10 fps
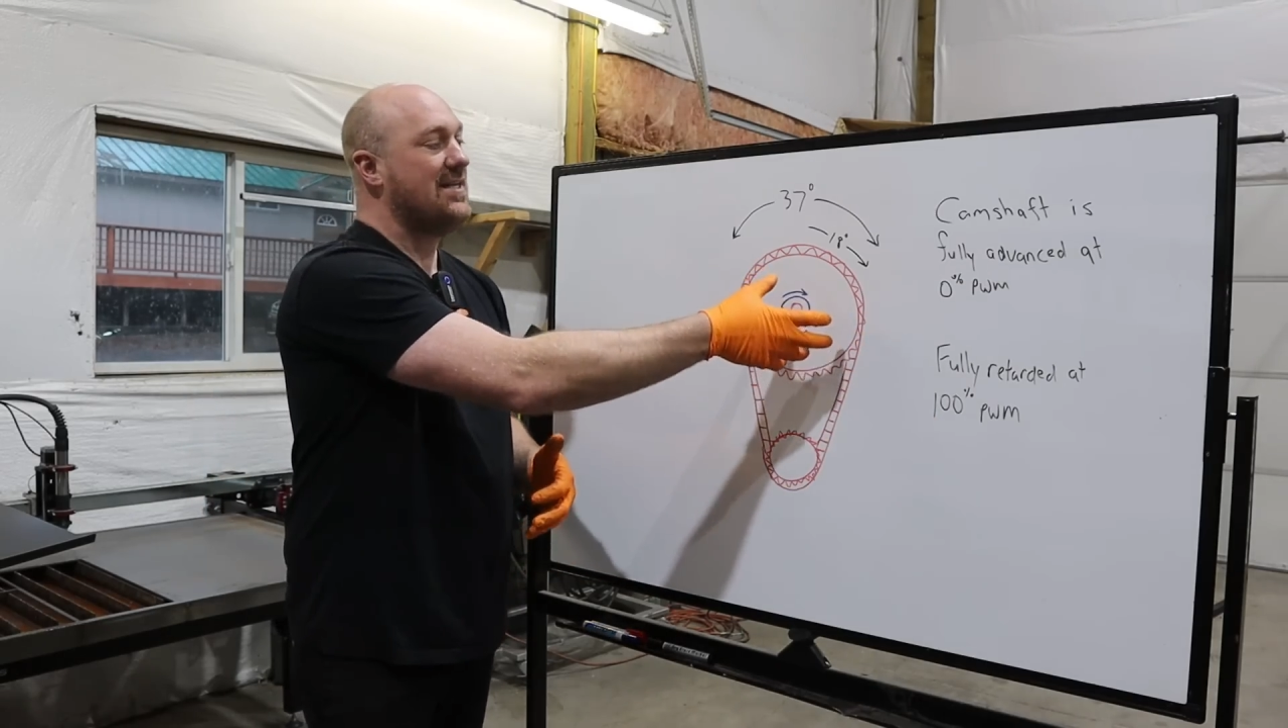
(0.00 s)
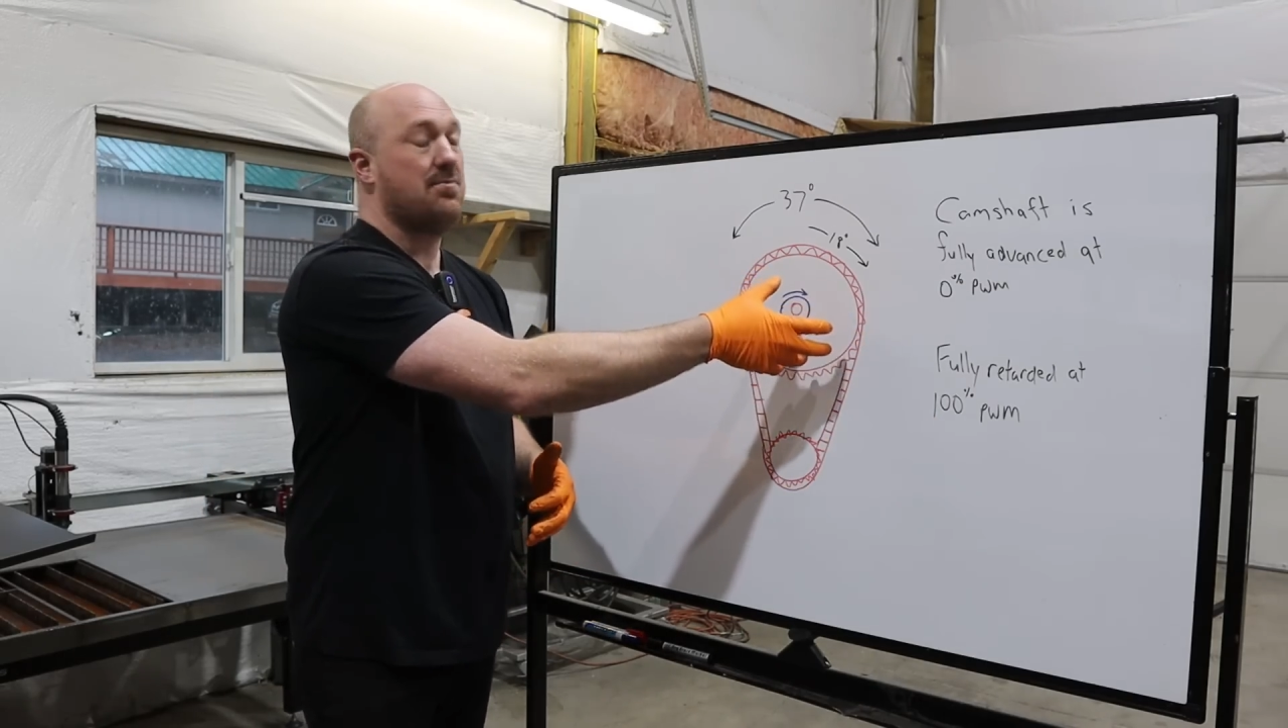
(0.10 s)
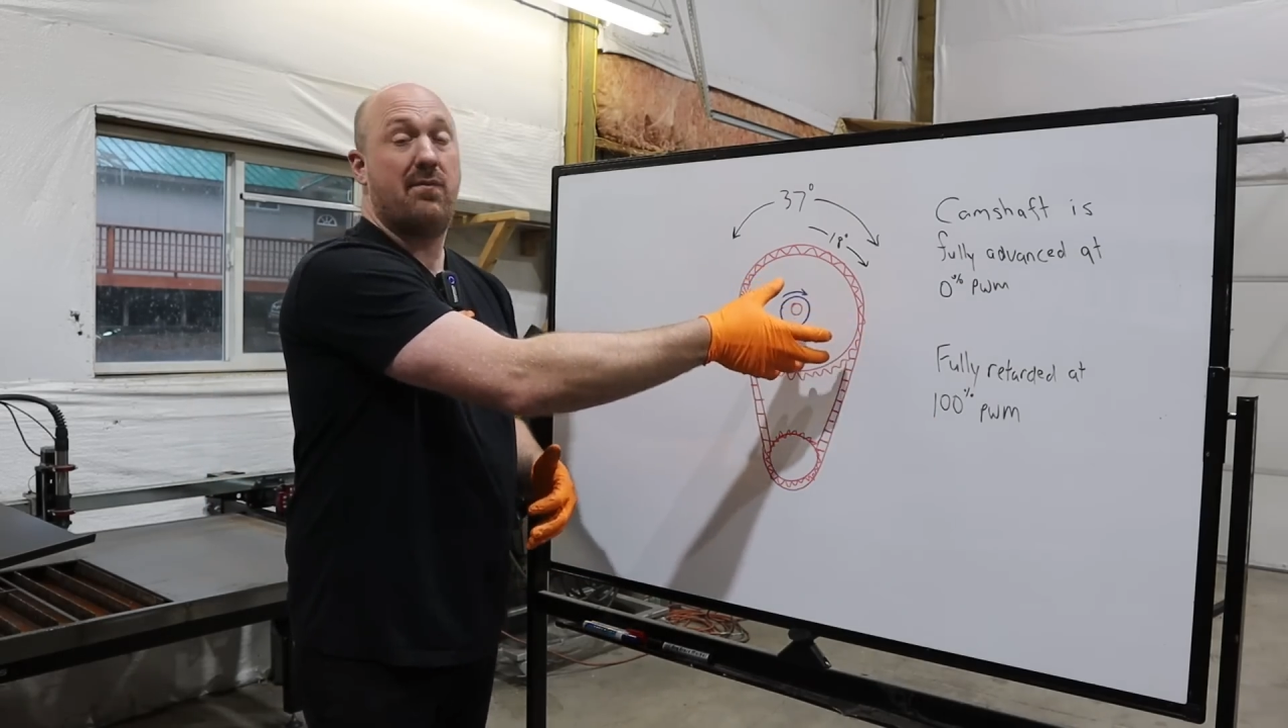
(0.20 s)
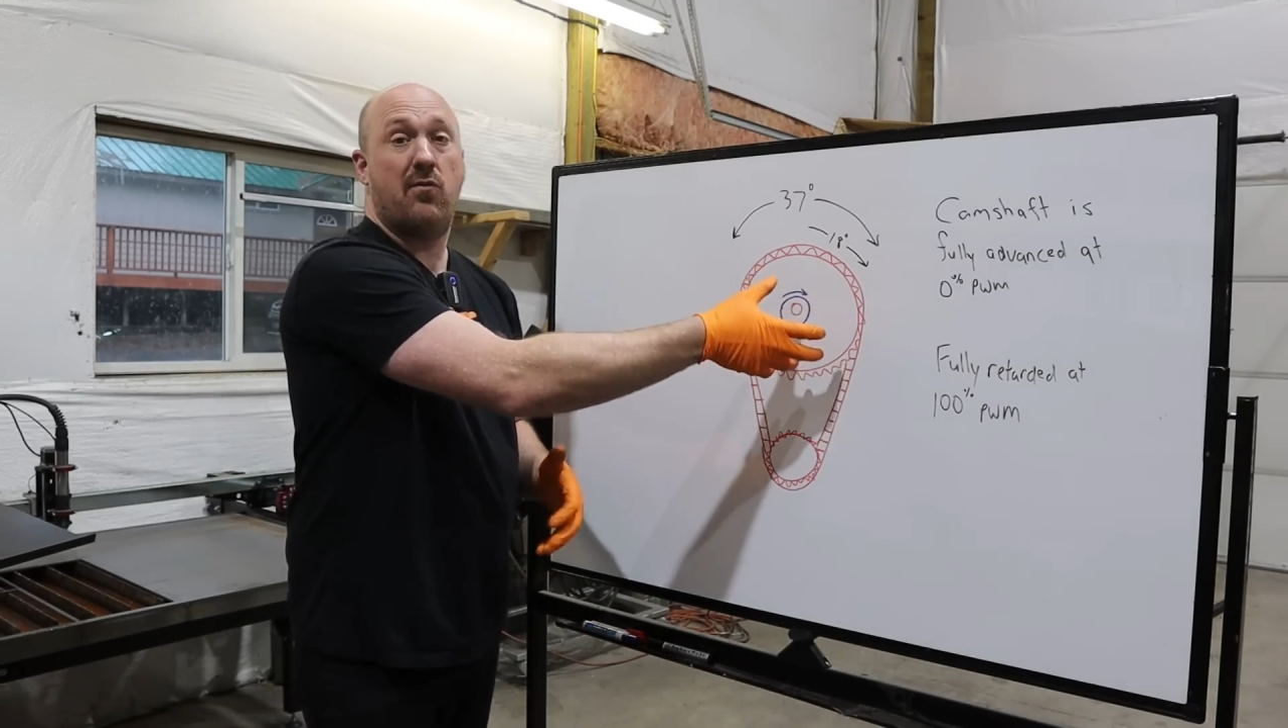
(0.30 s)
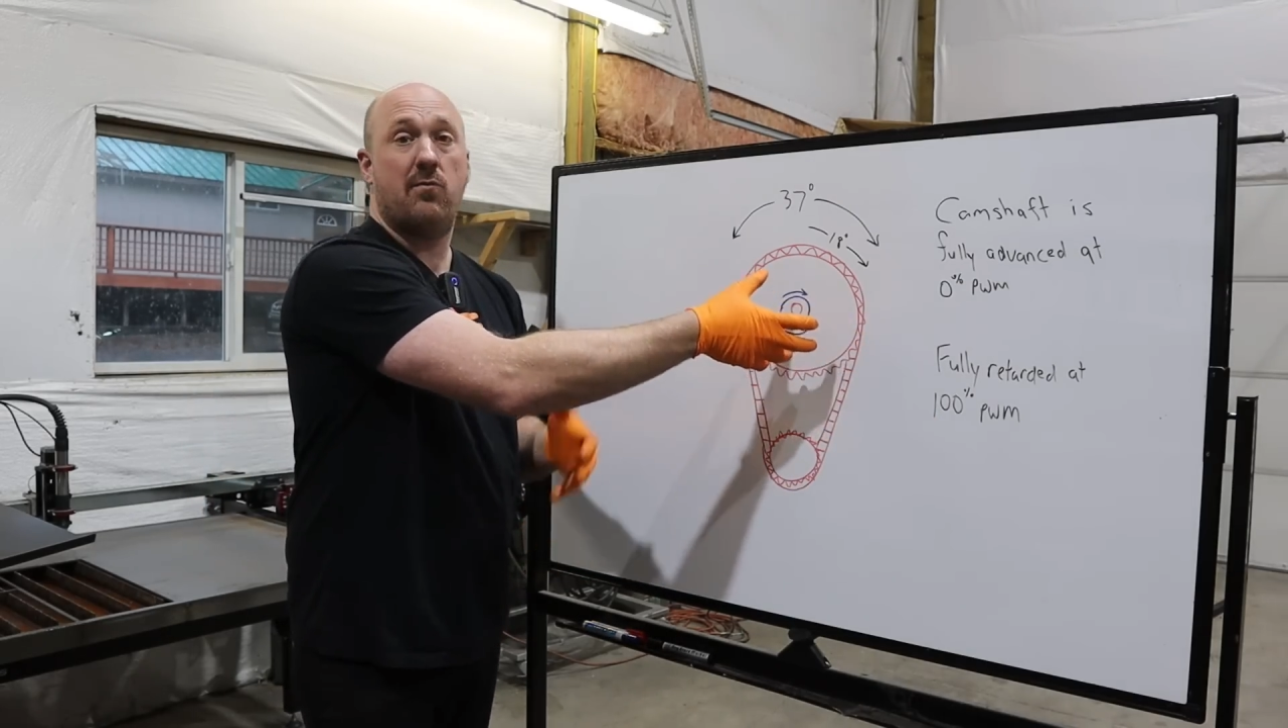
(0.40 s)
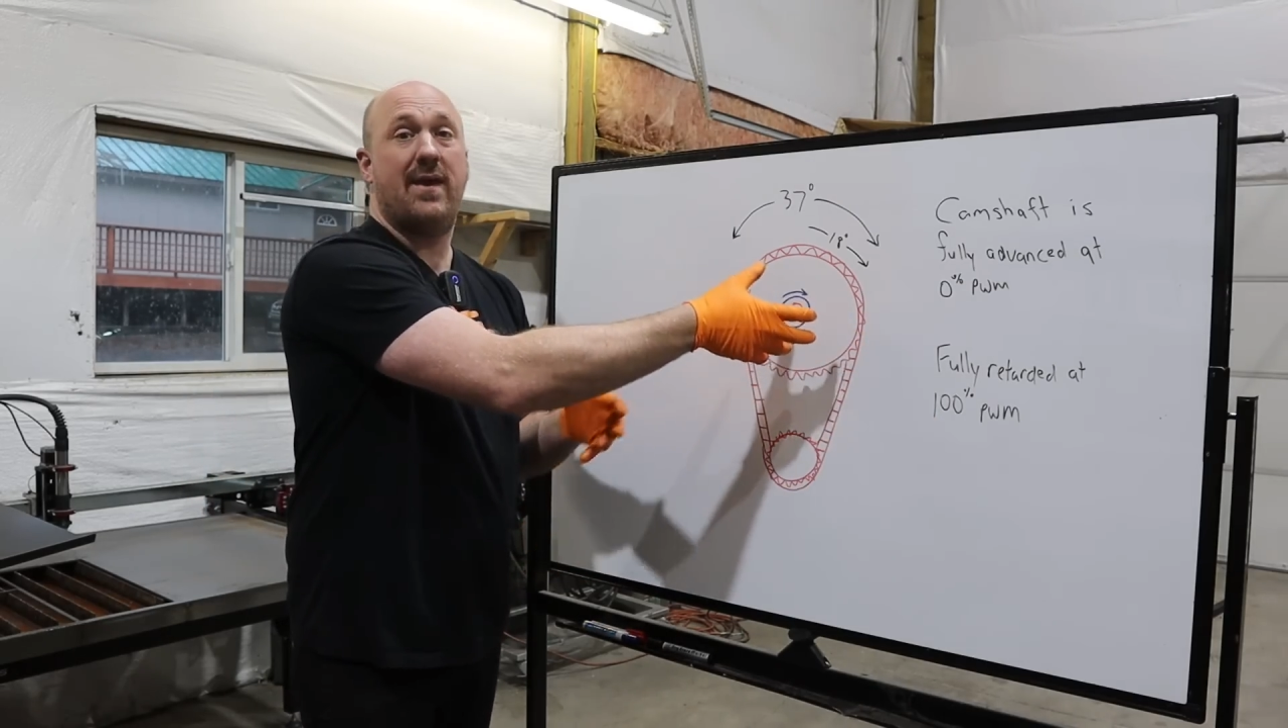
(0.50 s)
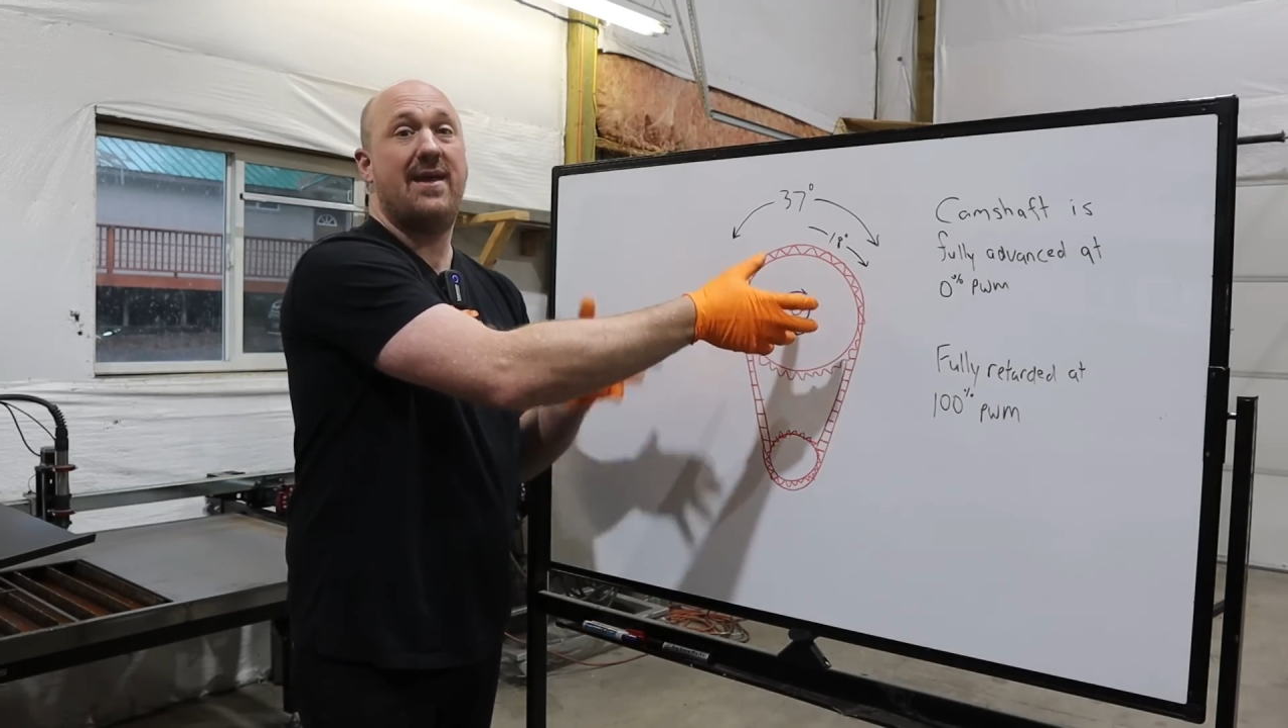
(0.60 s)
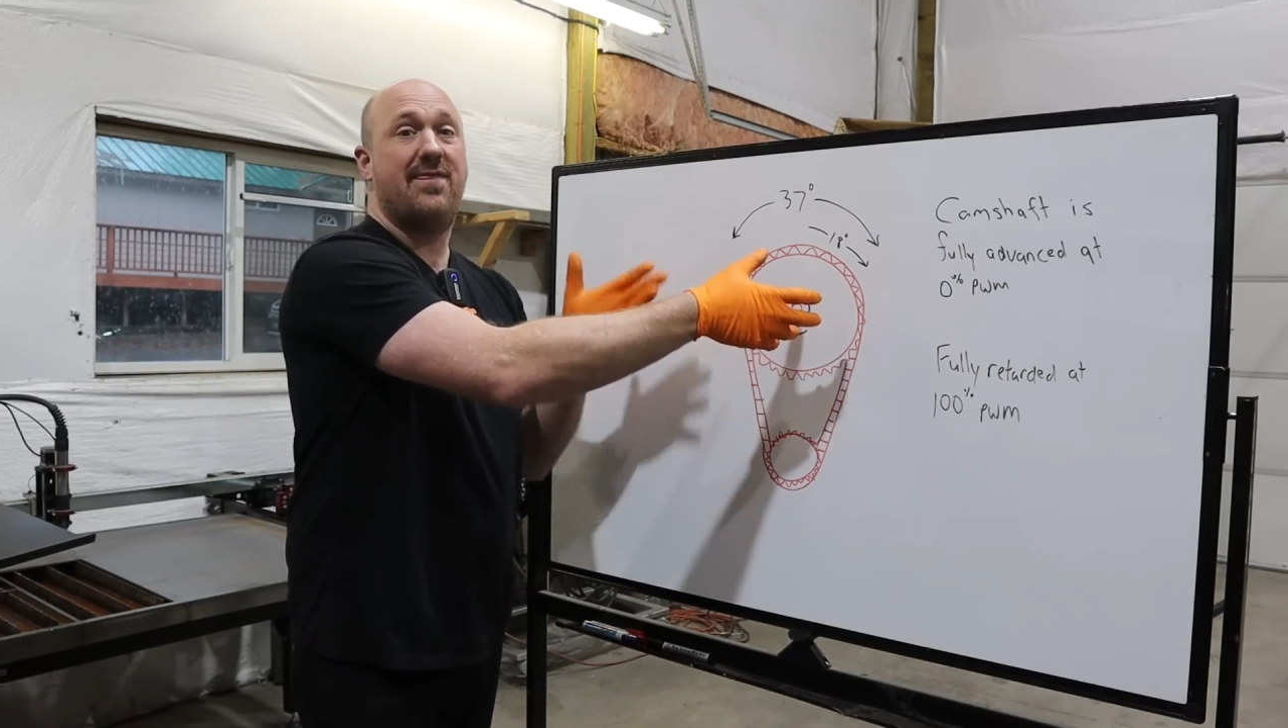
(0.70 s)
has performed a